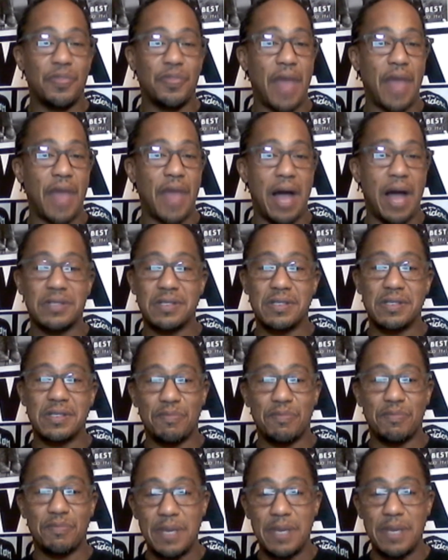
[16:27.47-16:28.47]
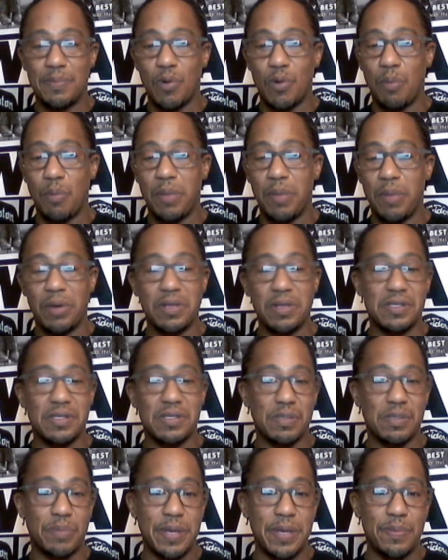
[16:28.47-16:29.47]
thousands of people or millions
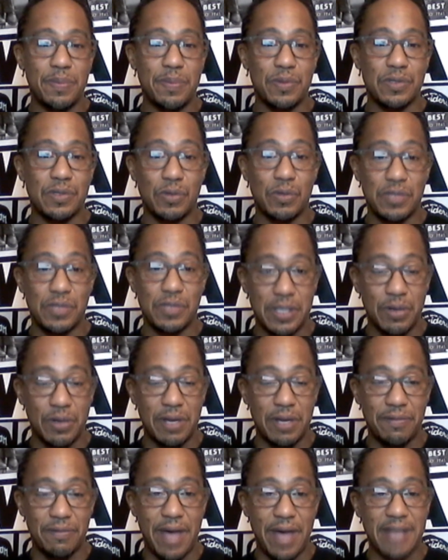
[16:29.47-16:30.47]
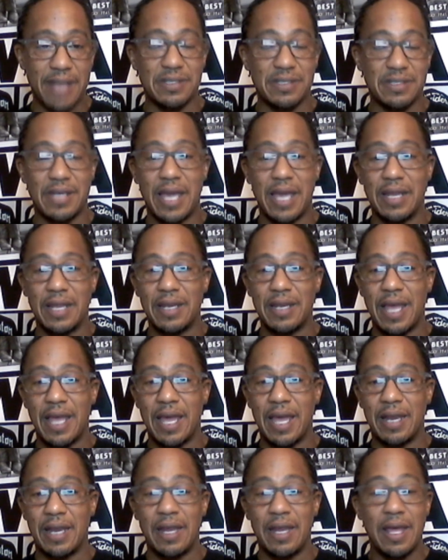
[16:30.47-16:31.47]
of people. So still get vaccinated.
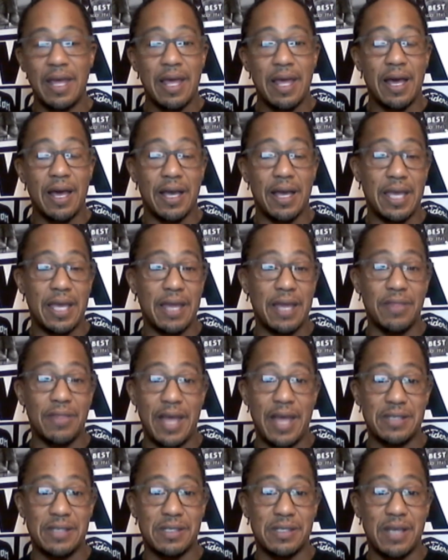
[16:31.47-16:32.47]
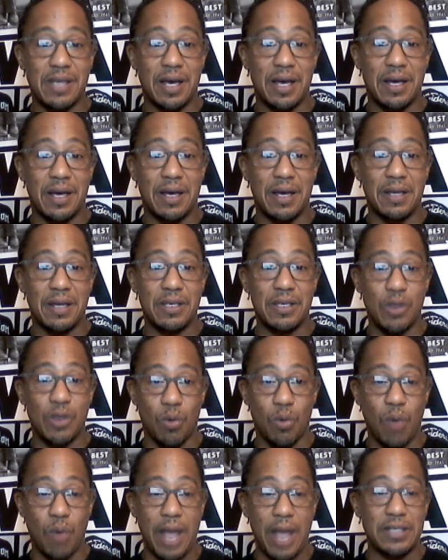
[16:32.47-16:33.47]
And again, that's
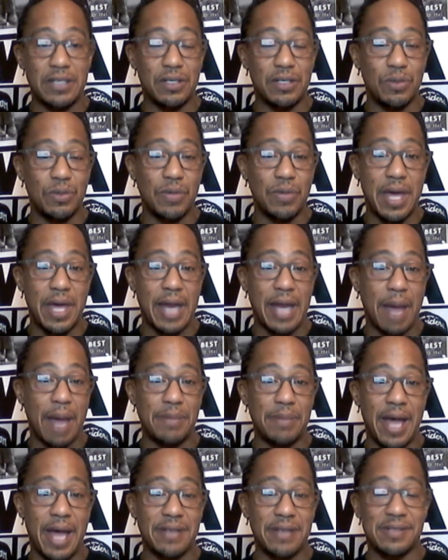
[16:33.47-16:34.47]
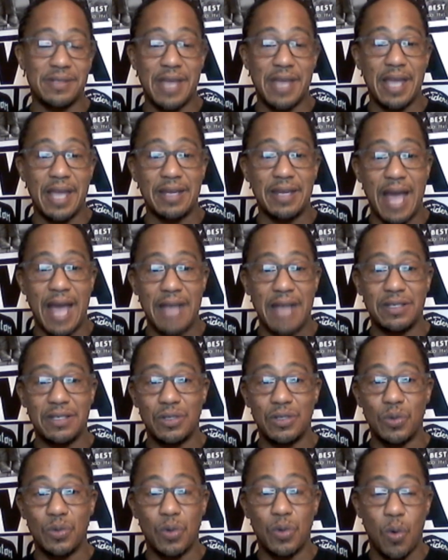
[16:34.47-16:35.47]
your right to do that. I'm not saying not to
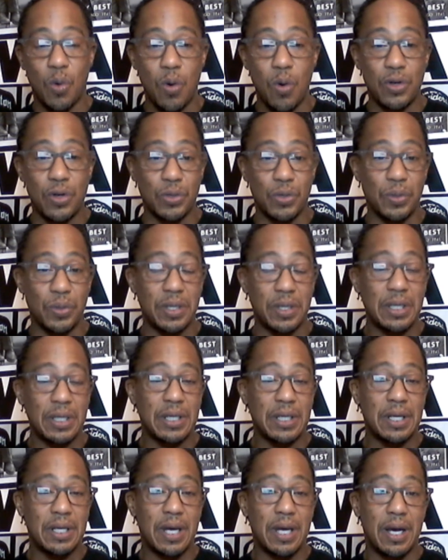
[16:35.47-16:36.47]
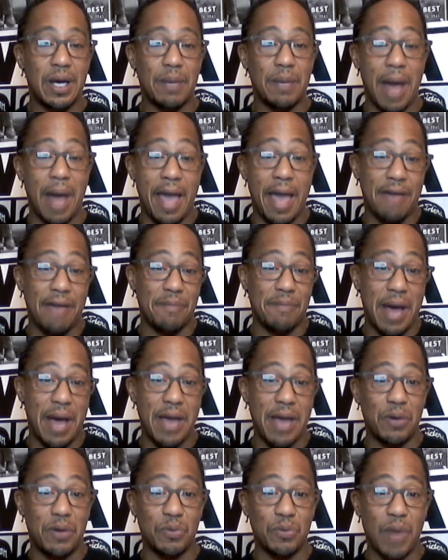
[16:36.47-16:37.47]
do it or do it. I have
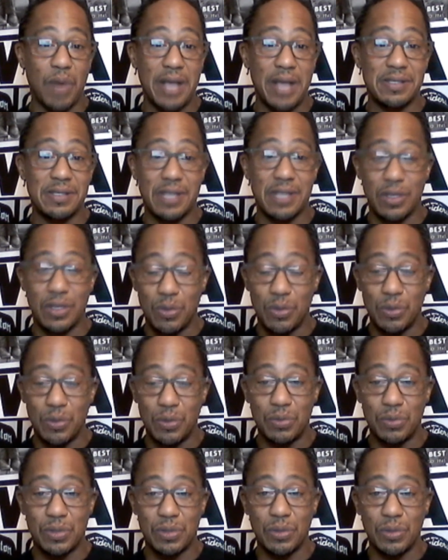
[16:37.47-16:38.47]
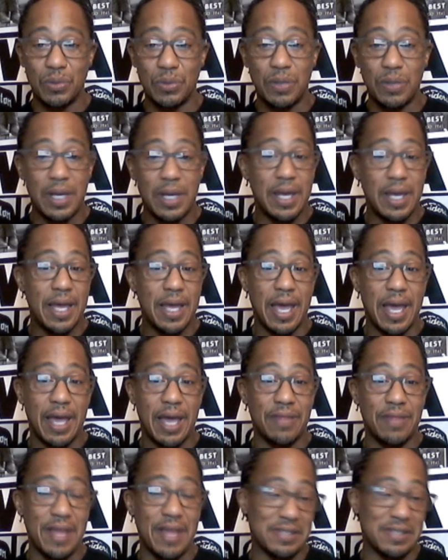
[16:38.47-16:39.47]
my own rights, and you do too.
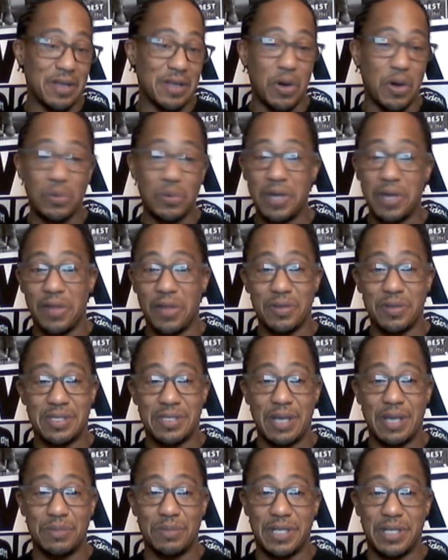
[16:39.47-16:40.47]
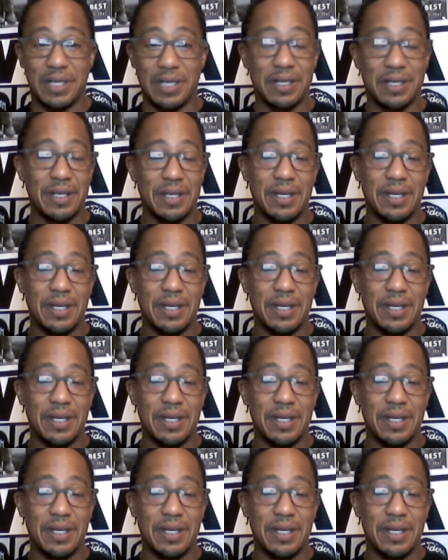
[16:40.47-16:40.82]
And that's a whole nother subject.